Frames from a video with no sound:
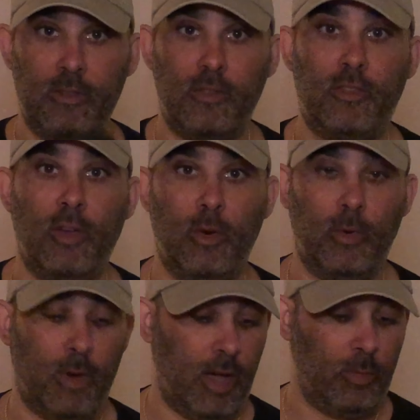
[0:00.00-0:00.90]

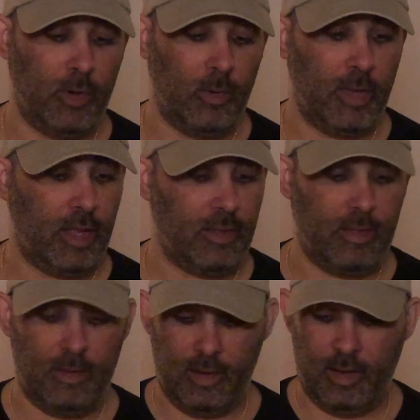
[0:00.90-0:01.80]
So I will go get
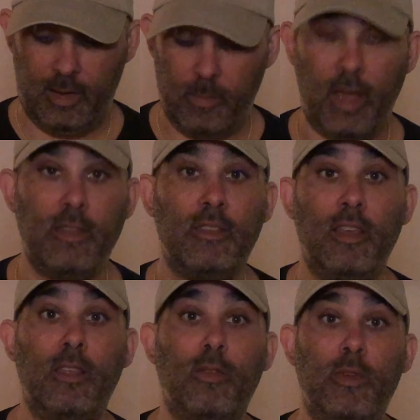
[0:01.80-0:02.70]
my
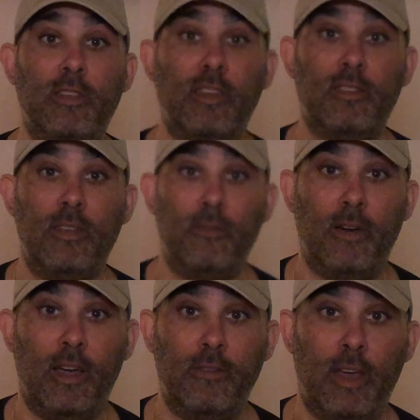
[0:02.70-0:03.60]
Sig
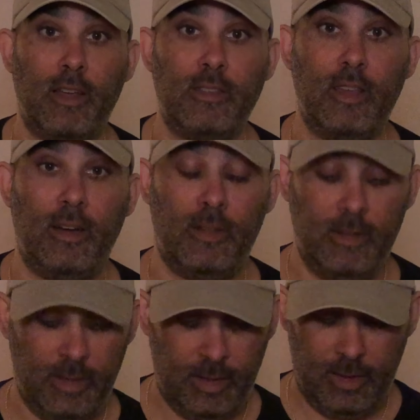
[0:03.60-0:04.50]
P365XL,
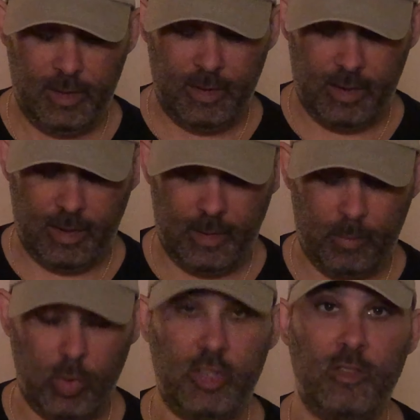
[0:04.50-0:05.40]

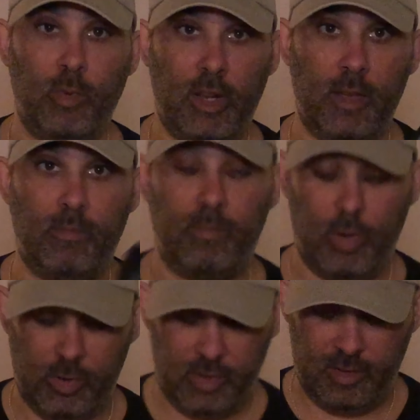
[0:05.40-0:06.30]
which is what I
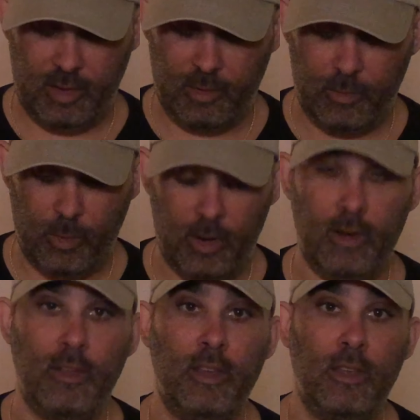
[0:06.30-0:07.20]
purchased this
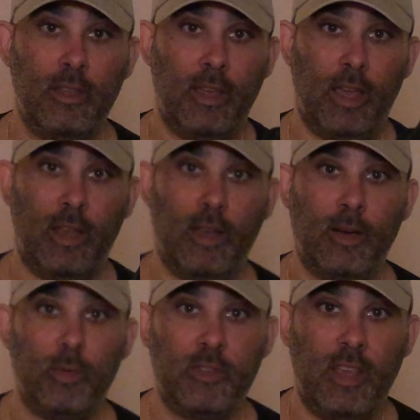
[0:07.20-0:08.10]
for. And
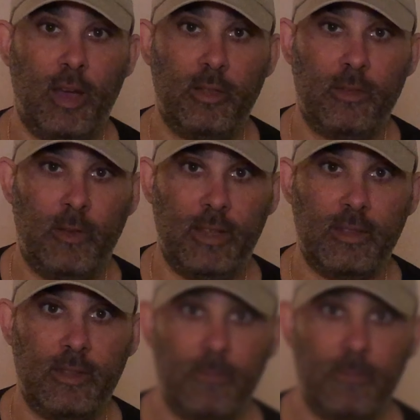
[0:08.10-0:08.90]
we'll see how this fits.